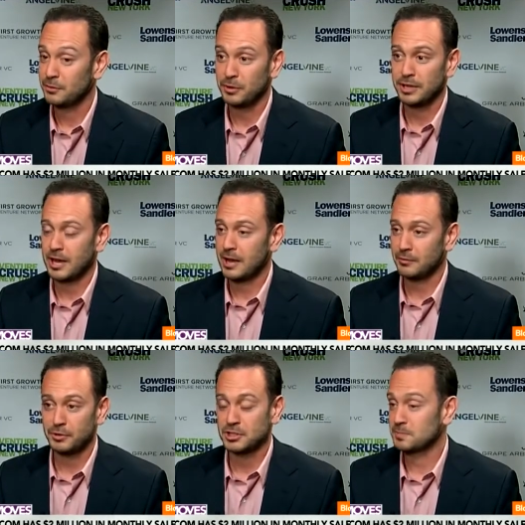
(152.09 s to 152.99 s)
we, we,
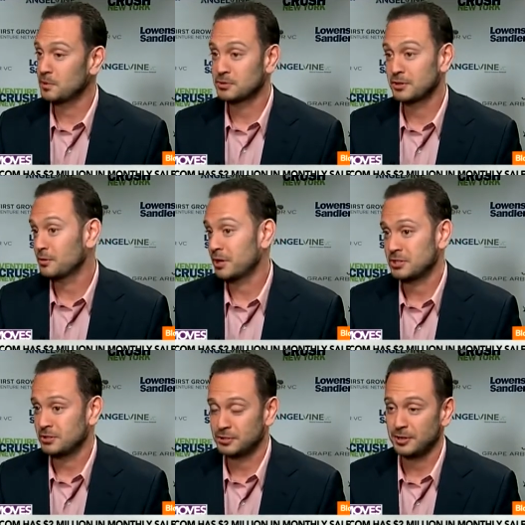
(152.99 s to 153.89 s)
have, we just posted a
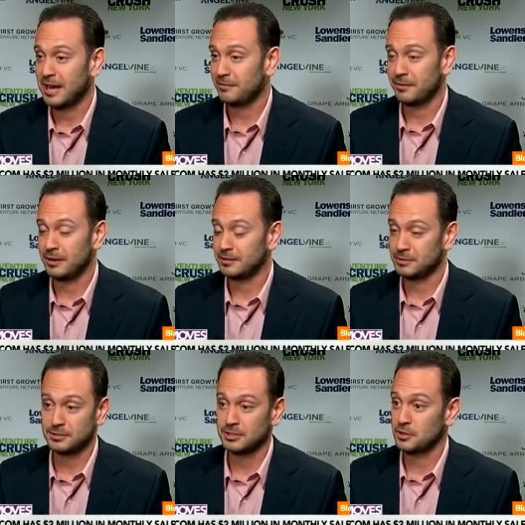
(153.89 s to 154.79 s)
question. Do you have, a,
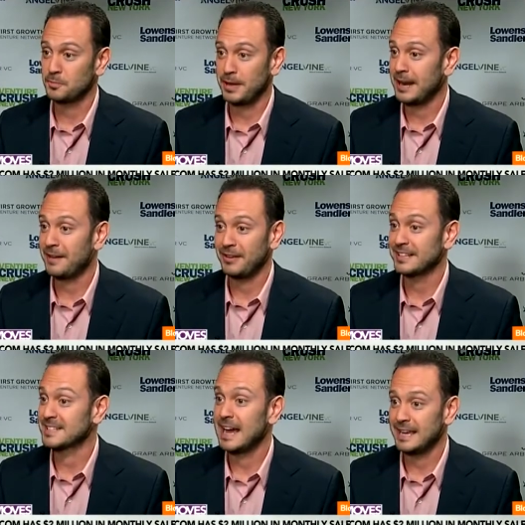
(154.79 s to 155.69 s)
uh, do, does your pet
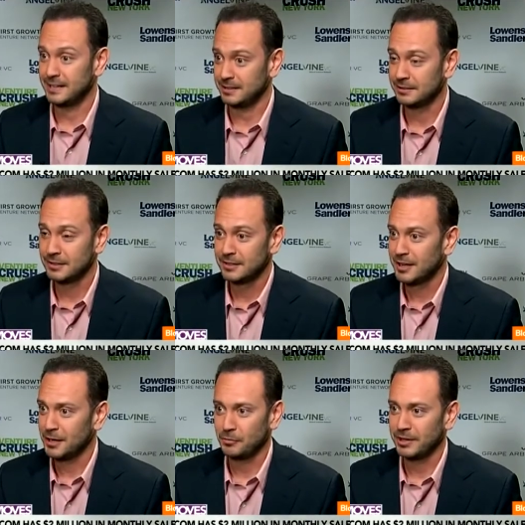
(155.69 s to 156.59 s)
have anxiety?
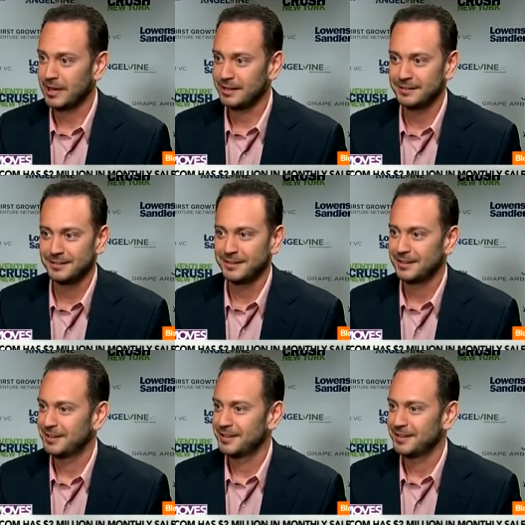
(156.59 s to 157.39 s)
Which and is a had, perfect